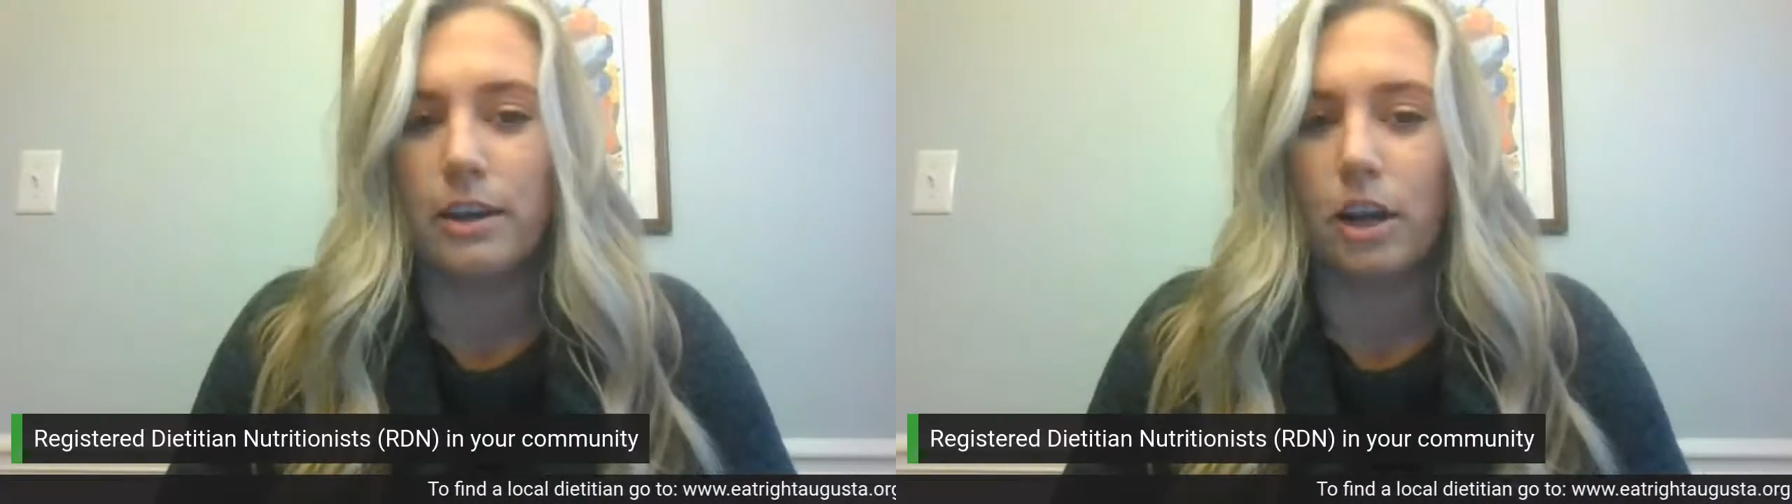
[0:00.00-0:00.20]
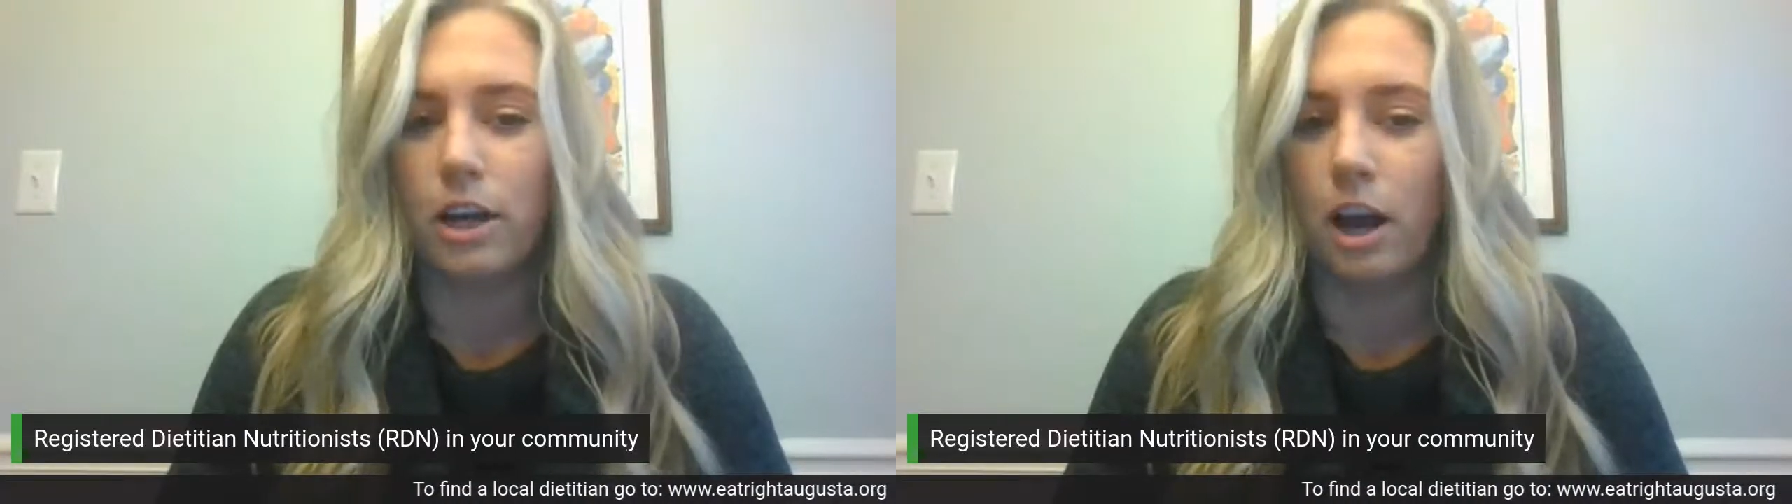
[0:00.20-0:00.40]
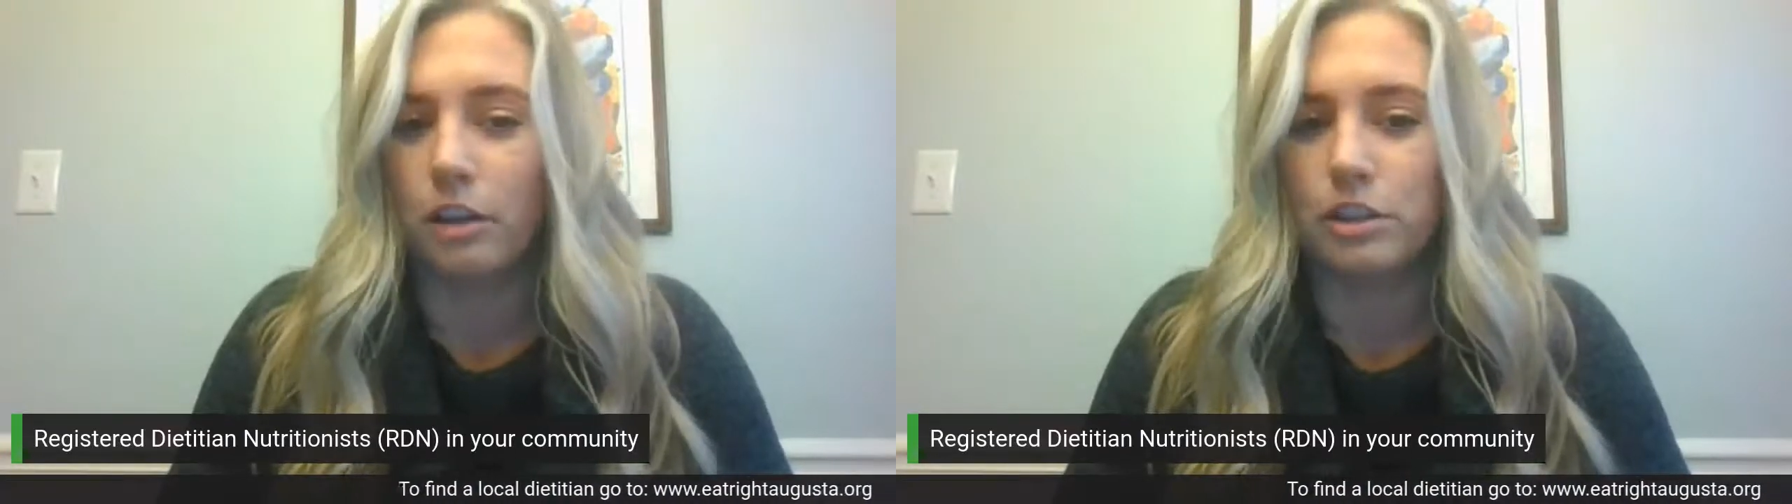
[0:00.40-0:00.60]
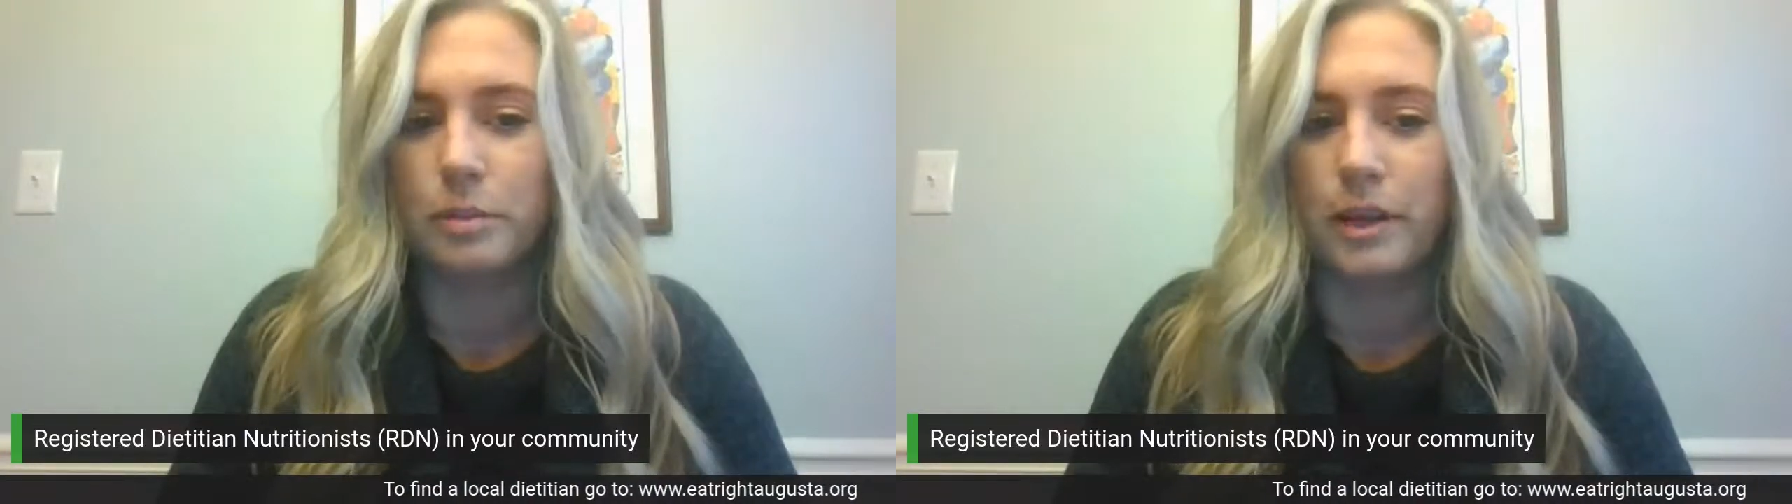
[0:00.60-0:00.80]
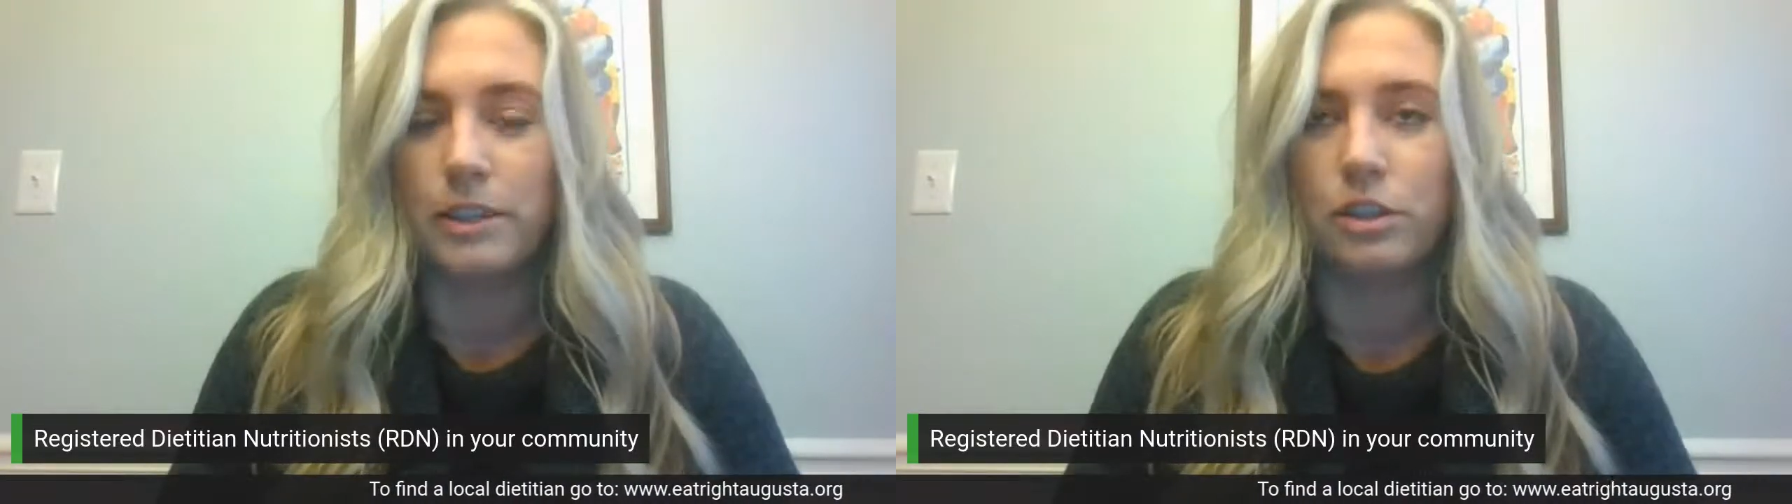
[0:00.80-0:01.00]
an
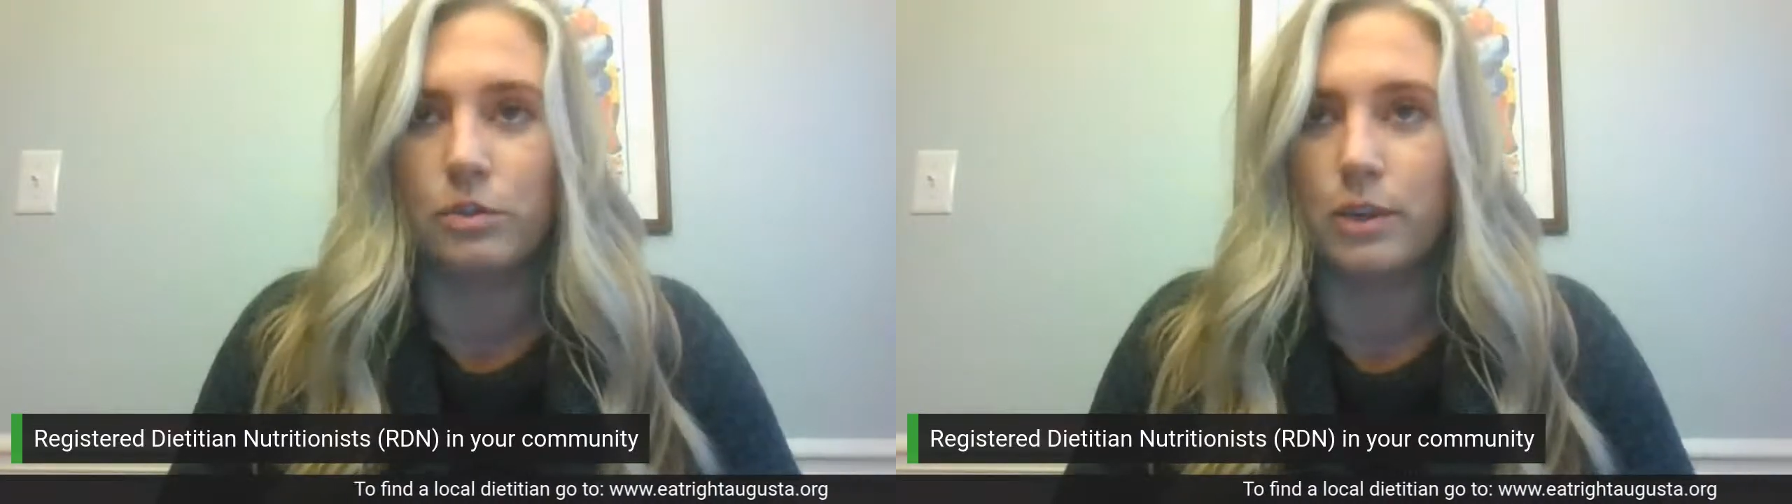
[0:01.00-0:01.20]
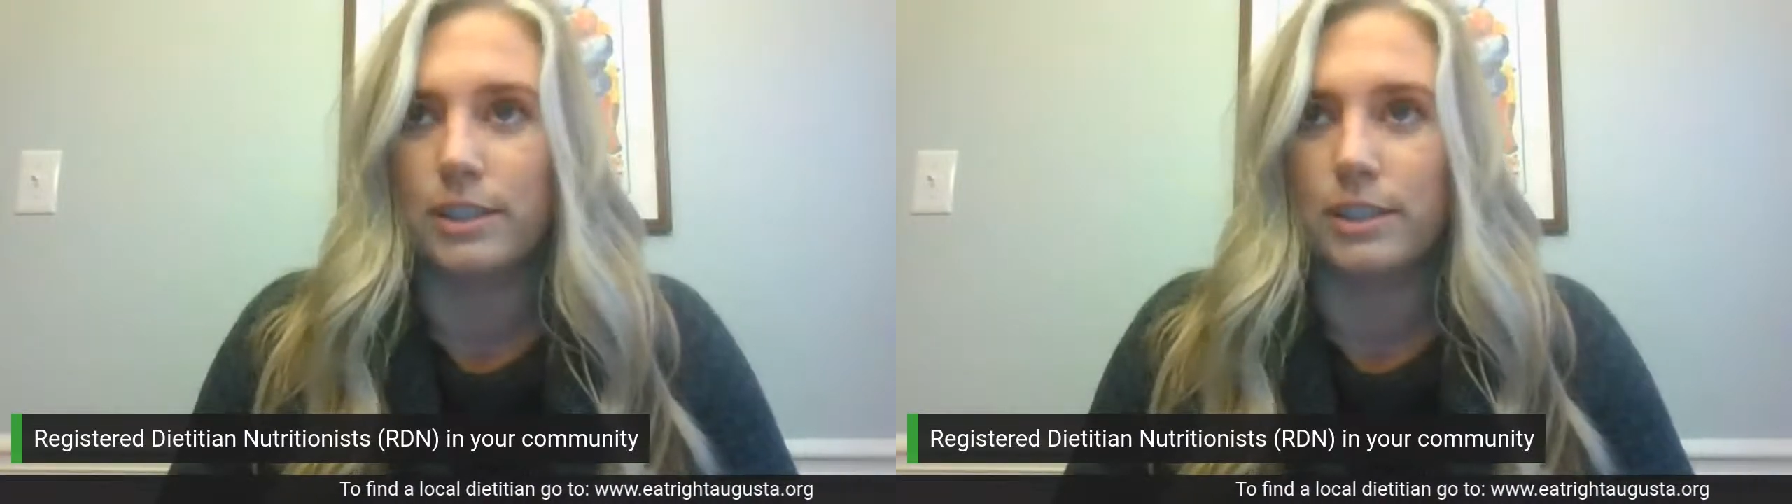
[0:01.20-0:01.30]
oncology patient